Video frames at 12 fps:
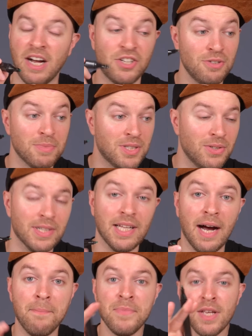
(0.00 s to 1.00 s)
shouldn't be doing
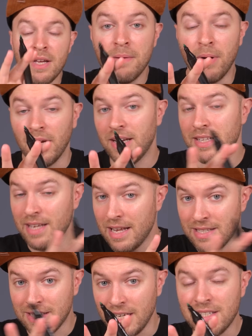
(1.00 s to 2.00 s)
that. But
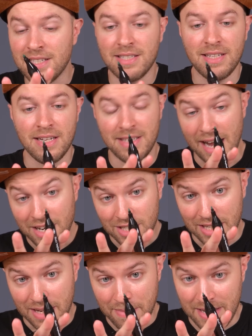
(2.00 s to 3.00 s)
it's
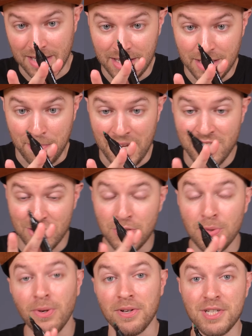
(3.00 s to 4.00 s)
actually amazing that these pens
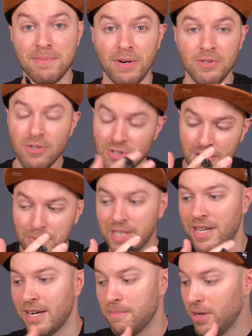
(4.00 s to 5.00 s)
do not smell. Usually when you
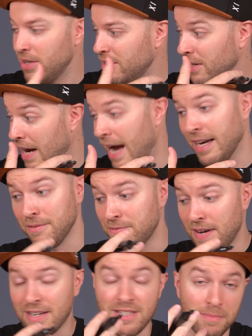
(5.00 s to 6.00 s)
get a marker, and in
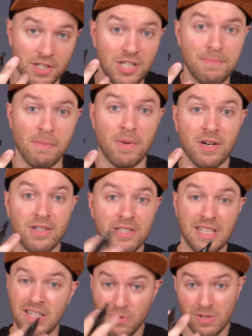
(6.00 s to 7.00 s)
fact some of the cheaper markers,
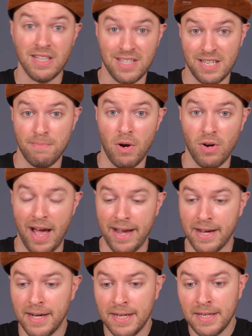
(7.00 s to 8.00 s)
they do tend to smell
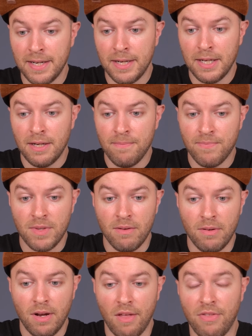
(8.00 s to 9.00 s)
like
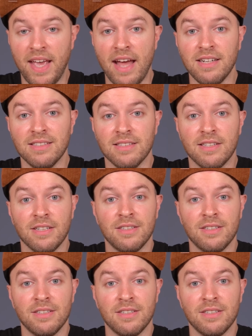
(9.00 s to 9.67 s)
the end.